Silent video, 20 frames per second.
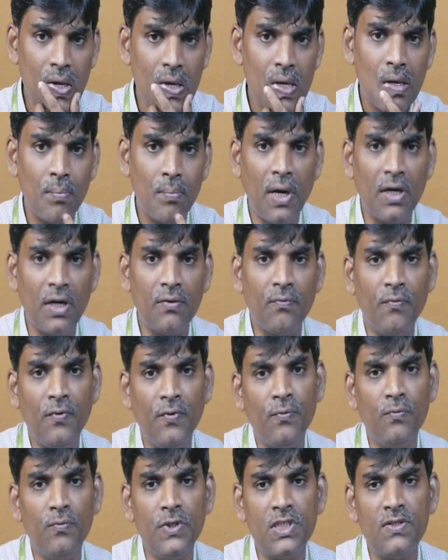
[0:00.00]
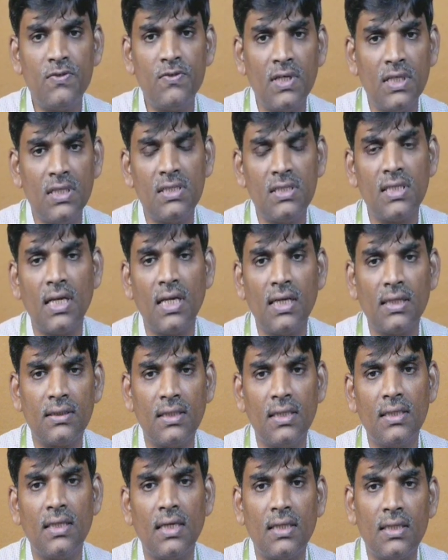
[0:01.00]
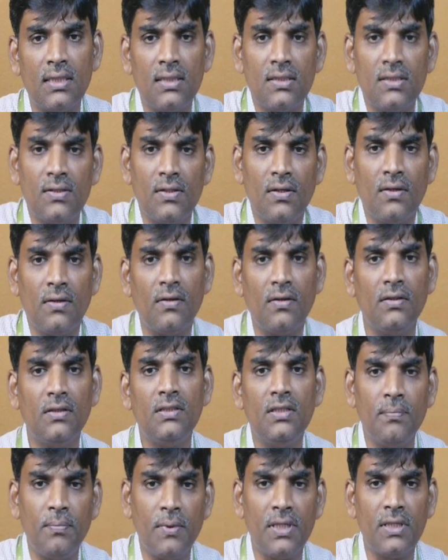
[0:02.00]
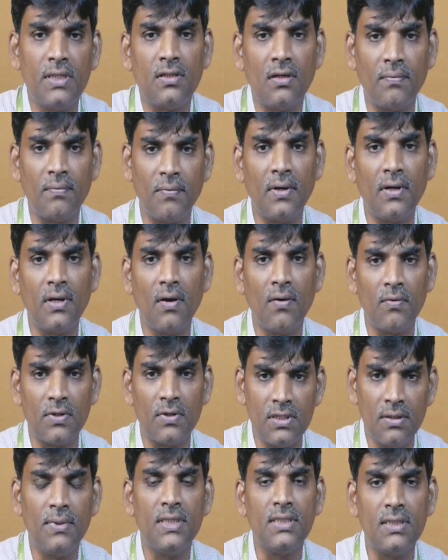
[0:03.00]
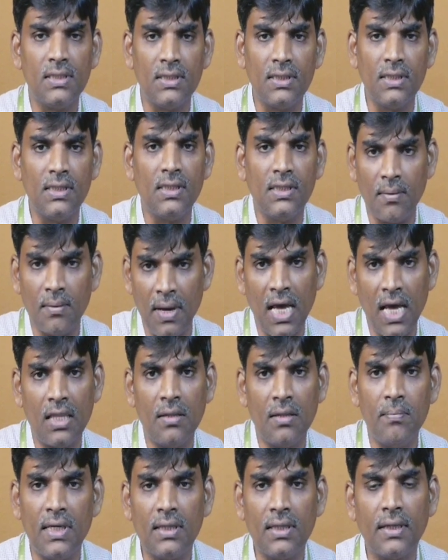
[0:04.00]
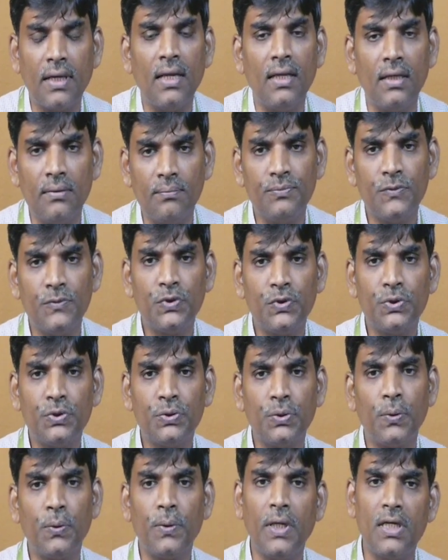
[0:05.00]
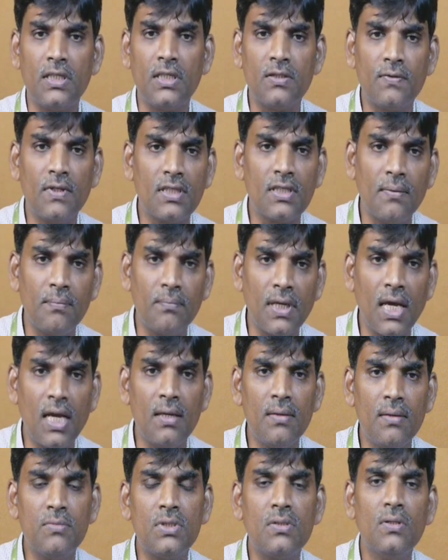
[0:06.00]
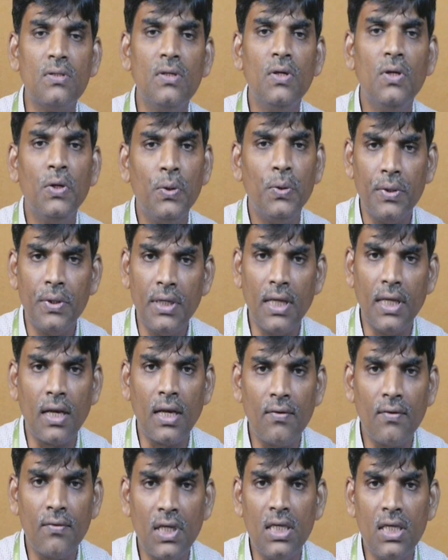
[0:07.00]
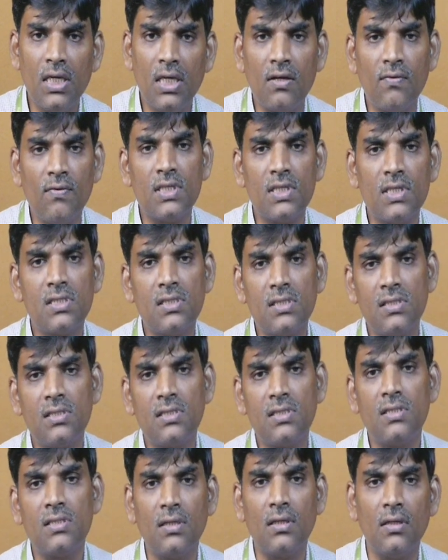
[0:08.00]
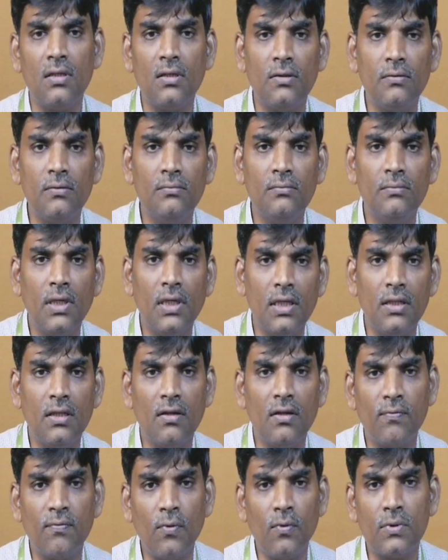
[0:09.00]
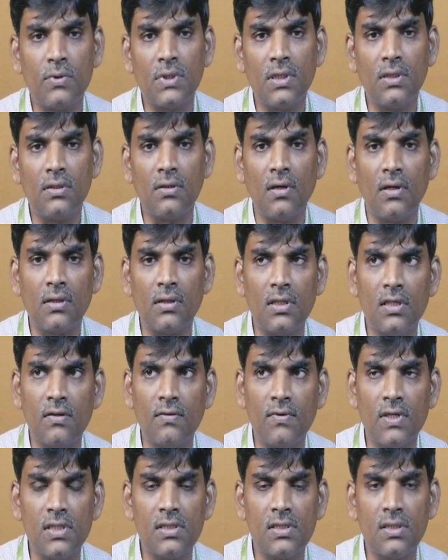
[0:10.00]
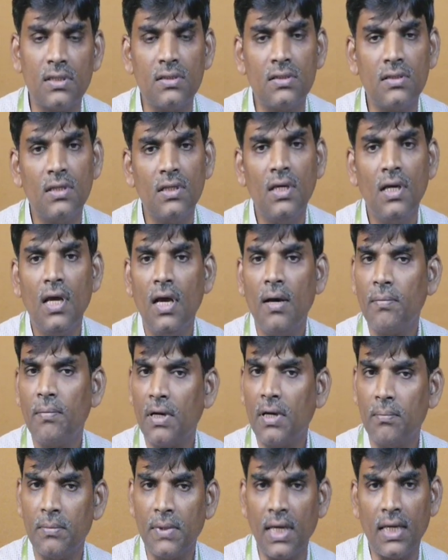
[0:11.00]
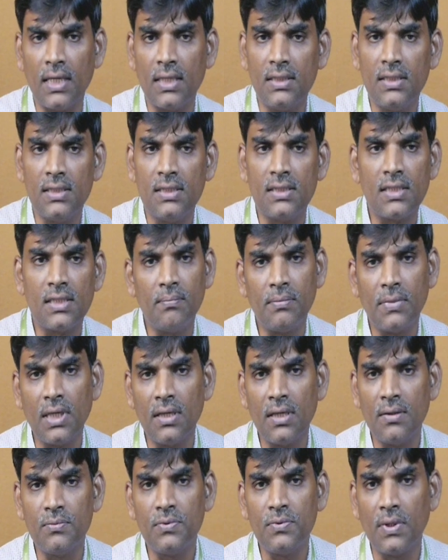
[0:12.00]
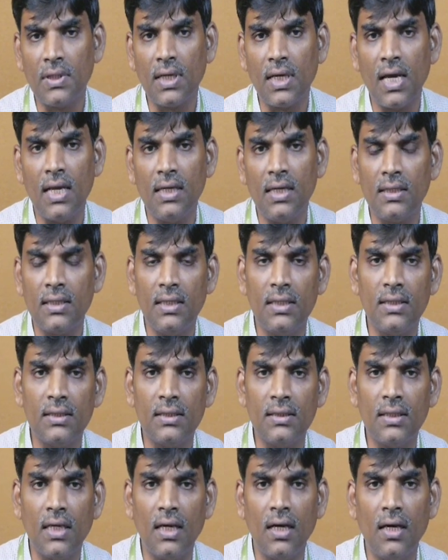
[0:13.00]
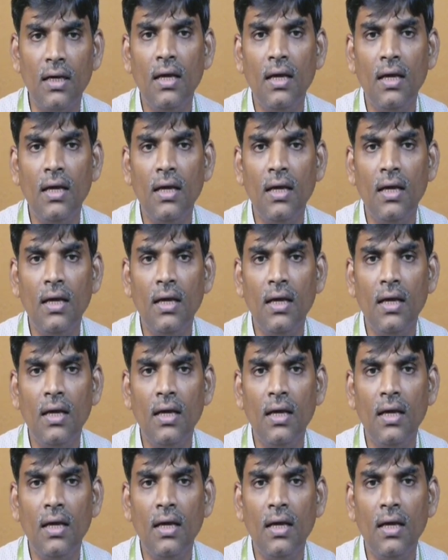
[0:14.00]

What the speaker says: But which one is selected, that is it depends upon our simplicity in the mathematically. So that's why sometimes we derive the equations, either force and torque equations from energy, sometimes we are calculating the